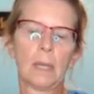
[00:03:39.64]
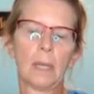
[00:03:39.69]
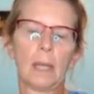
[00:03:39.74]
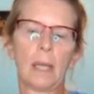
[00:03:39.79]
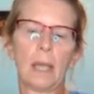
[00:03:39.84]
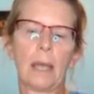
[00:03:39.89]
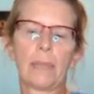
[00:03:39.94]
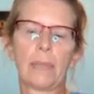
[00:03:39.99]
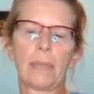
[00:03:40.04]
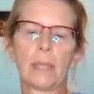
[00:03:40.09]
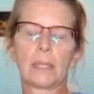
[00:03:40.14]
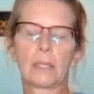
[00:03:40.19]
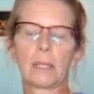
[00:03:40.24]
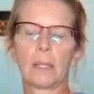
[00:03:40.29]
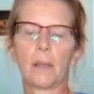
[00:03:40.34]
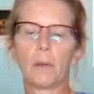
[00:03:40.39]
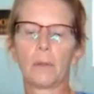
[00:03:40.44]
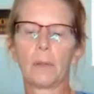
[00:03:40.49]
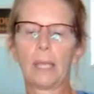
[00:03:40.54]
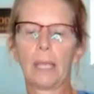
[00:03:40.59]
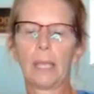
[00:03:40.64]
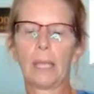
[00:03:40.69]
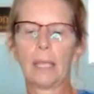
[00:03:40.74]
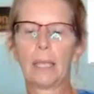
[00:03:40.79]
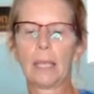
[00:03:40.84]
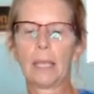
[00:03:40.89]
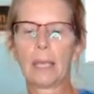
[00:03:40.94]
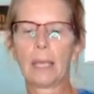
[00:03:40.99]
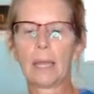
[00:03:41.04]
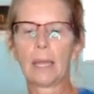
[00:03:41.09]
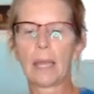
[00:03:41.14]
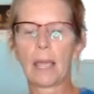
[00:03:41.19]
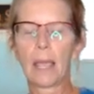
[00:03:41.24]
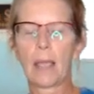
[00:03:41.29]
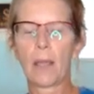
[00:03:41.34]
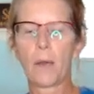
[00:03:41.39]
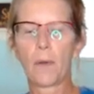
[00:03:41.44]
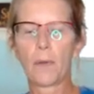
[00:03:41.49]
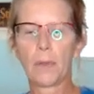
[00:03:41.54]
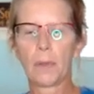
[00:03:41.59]
And then slowly
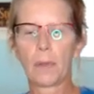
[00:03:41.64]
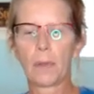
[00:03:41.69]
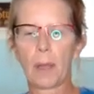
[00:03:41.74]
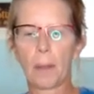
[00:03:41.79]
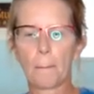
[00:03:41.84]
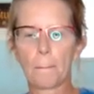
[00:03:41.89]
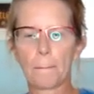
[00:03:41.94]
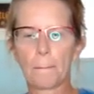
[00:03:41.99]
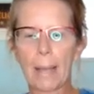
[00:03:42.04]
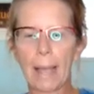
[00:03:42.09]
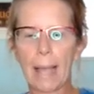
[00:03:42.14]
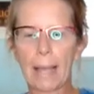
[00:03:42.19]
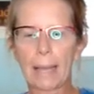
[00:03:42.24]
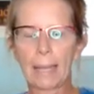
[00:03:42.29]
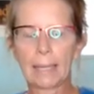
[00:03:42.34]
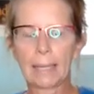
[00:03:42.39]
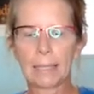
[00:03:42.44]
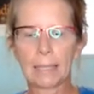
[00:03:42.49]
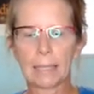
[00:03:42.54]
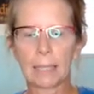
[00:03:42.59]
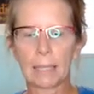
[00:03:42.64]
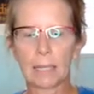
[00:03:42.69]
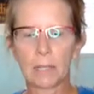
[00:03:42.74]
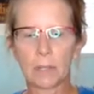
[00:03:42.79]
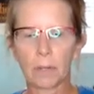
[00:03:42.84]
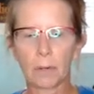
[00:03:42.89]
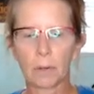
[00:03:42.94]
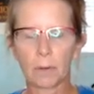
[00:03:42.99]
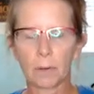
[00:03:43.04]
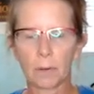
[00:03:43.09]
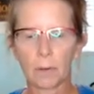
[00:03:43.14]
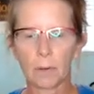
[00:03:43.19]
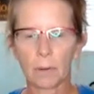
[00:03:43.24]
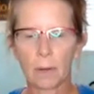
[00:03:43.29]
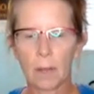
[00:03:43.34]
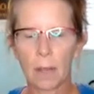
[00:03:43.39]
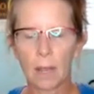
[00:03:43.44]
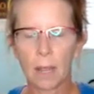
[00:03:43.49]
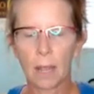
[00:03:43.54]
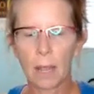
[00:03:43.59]
inhale, you come back into center.
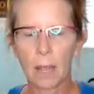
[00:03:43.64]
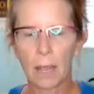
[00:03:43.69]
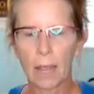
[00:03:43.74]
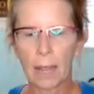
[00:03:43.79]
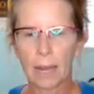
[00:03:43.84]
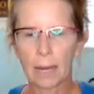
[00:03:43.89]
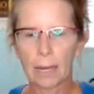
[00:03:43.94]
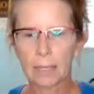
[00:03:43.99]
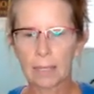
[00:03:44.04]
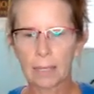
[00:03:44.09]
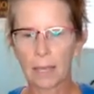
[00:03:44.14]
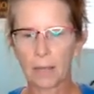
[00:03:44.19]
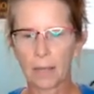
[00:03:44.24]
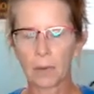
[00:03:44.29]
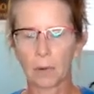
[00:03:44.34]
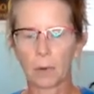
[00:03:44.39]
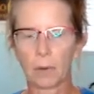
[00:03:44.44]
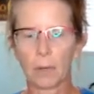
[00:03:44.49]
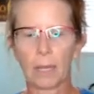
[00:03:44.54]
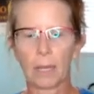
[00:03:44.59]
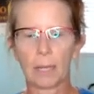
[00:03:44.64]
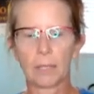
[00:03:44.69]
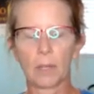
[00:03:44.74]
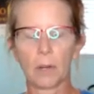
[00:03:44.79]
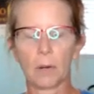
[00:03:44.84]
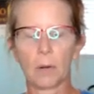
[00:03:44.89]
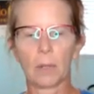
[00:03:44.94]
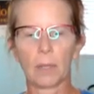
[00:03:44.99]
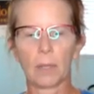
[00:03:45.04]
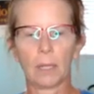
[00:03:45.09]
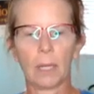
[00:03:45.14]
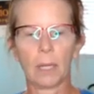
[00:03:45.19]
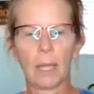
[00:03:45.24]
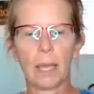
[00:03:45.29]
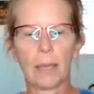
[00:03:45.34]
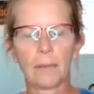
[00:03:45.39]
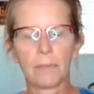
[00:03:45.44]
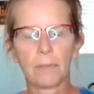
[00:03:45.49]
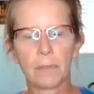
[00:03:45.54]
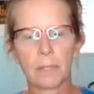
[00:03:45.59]
Exhale, your legs go to the
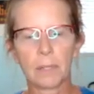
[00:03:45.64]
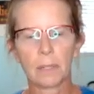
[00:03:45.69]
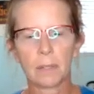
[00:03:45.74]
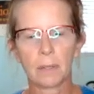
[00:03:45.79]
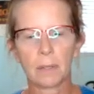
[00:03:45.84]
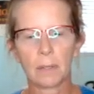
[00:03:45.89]
left.